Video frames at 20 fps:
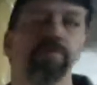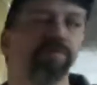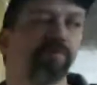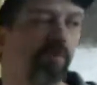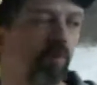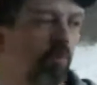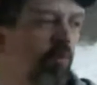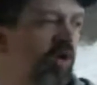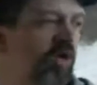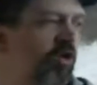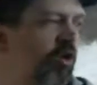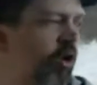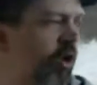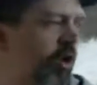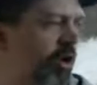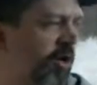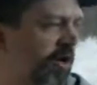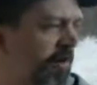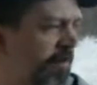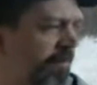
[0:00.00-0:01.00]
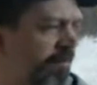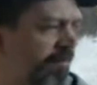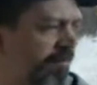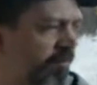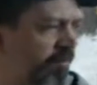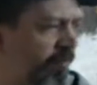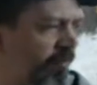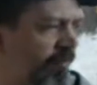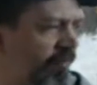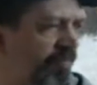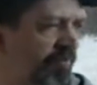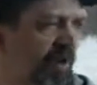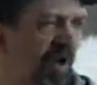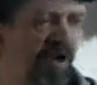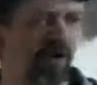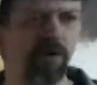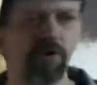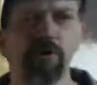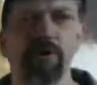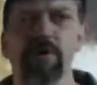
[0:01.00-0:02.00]
We could. I
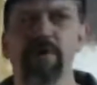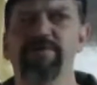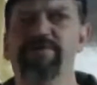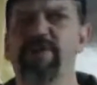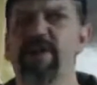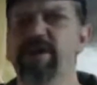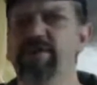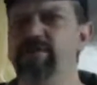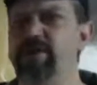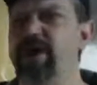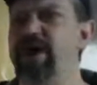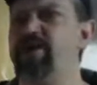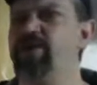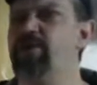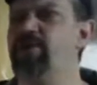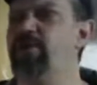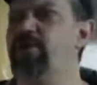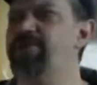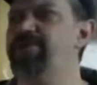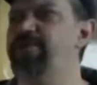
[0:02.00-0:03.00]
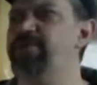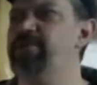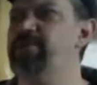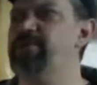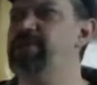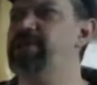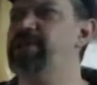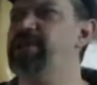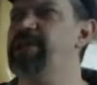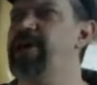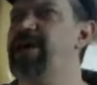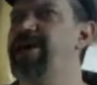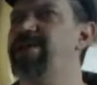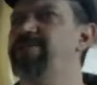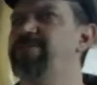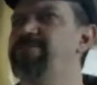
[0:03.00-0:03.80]
don't know if I really have